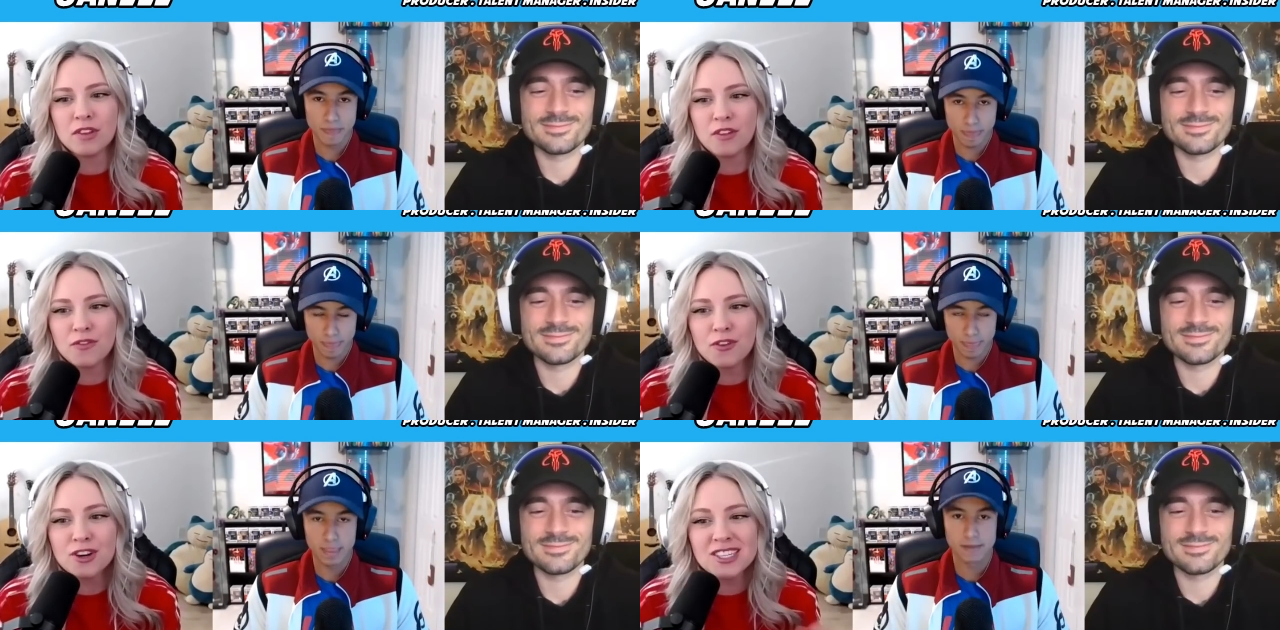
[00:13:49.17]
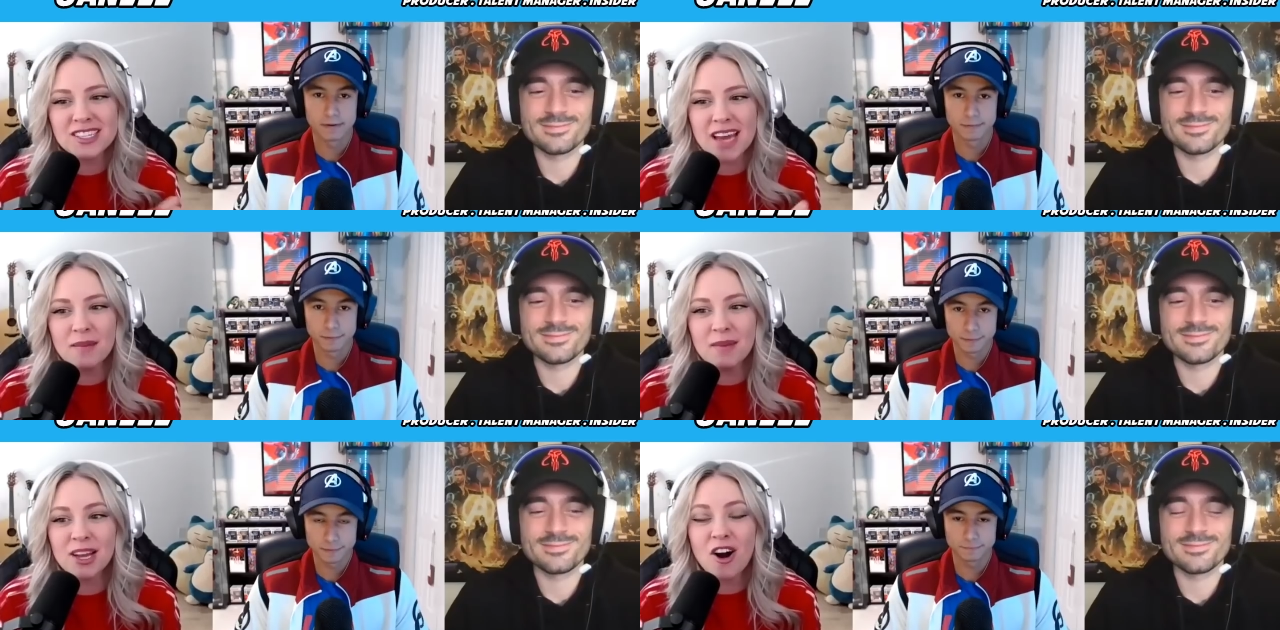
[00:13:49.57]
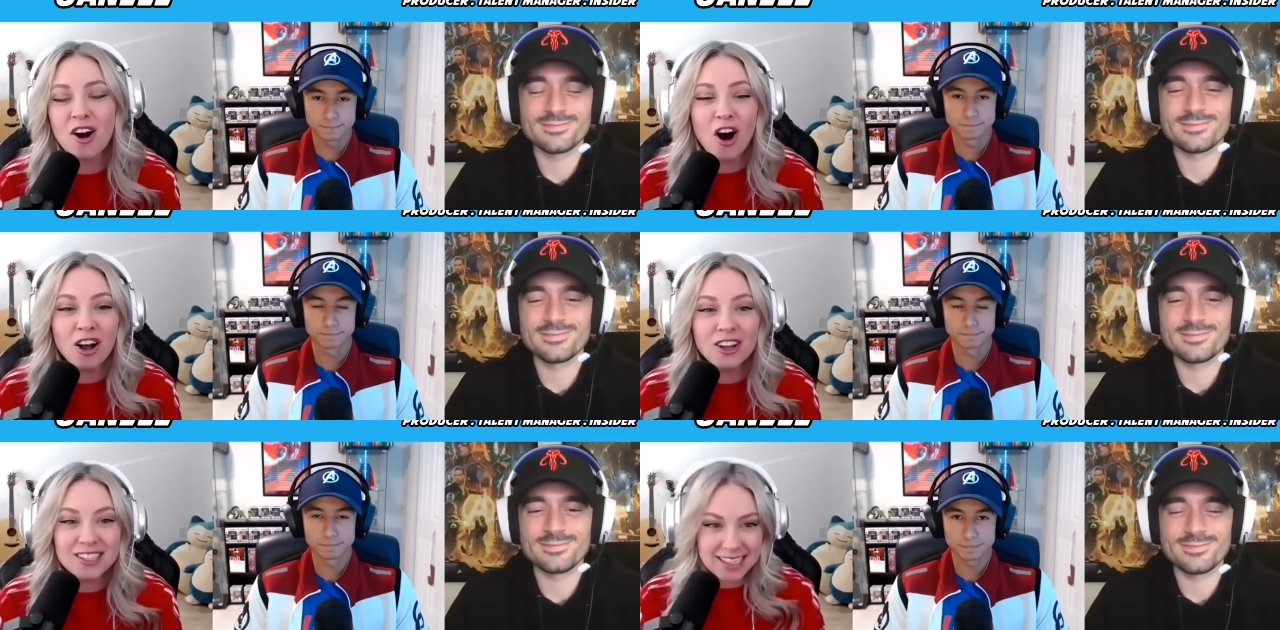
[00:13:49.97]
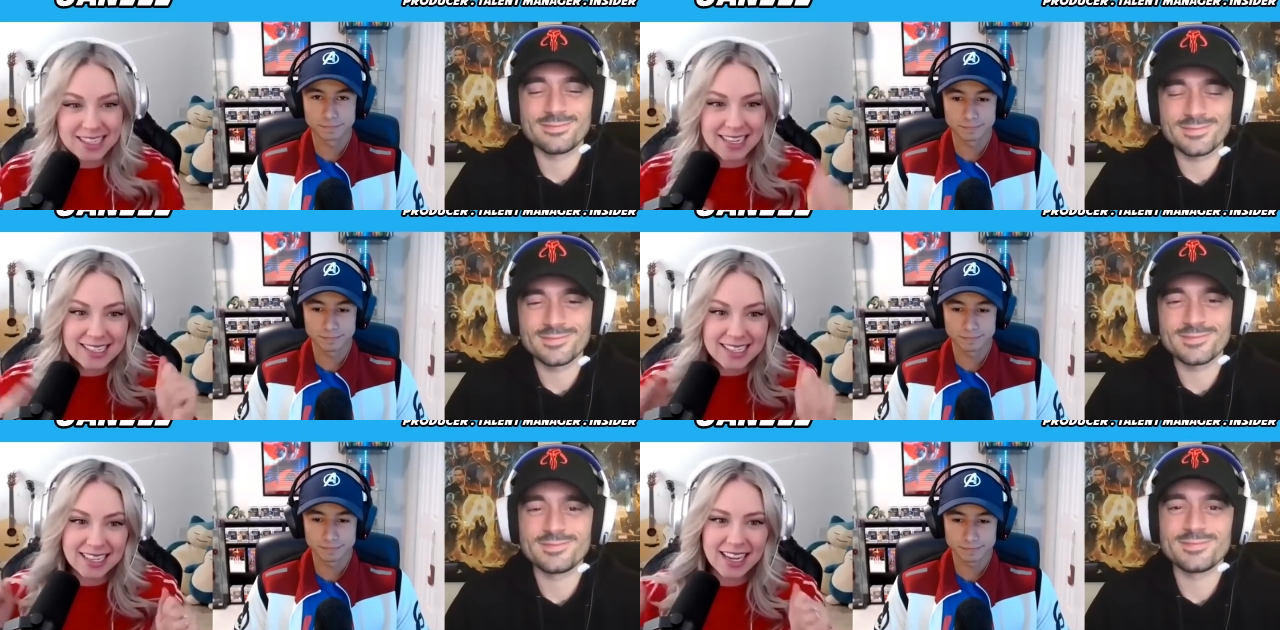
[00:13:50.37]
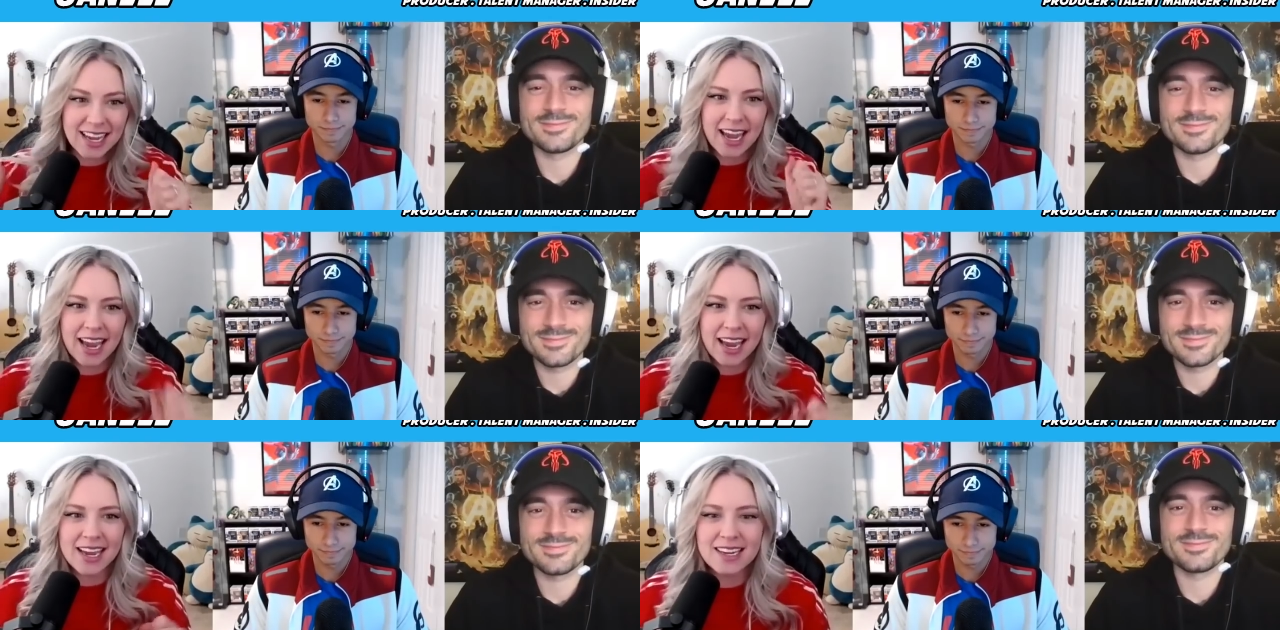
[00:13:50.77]
Speaker 1: for the first time and calls it,
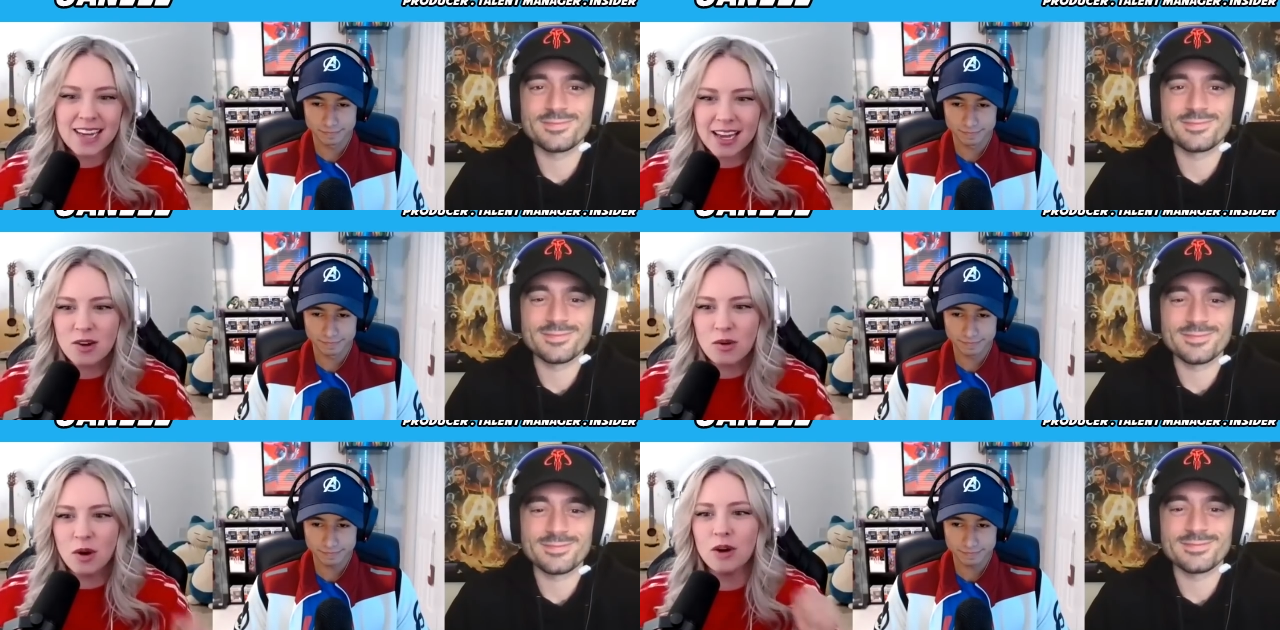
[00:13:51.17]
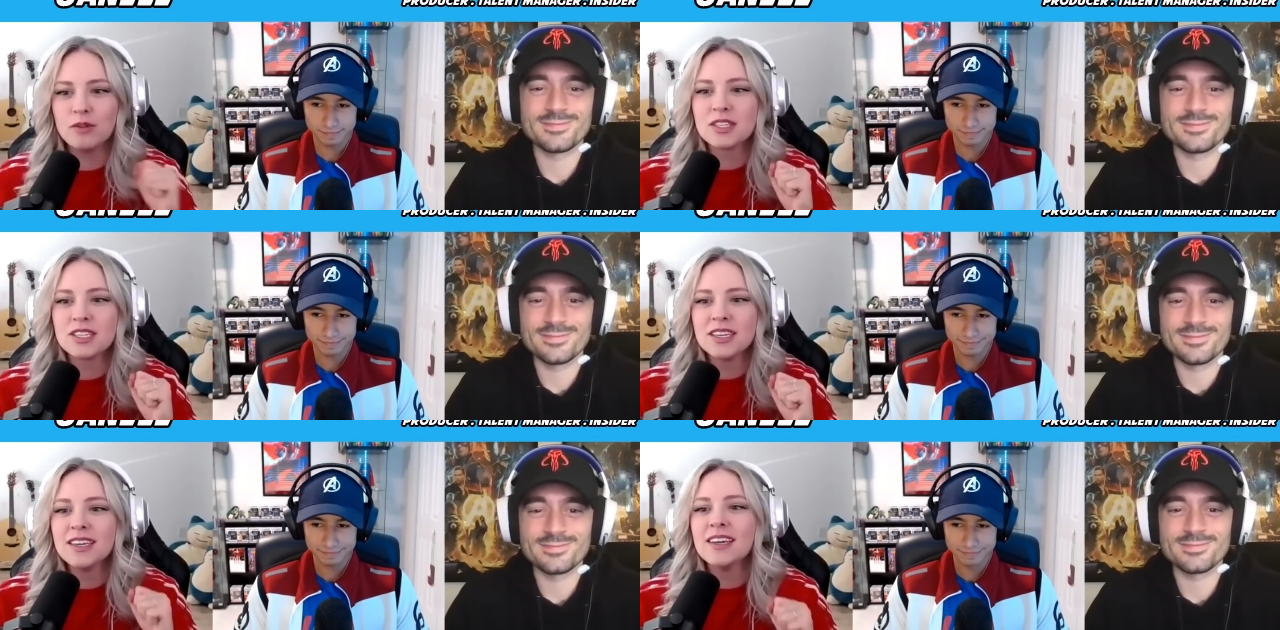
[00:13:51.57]
and I quote,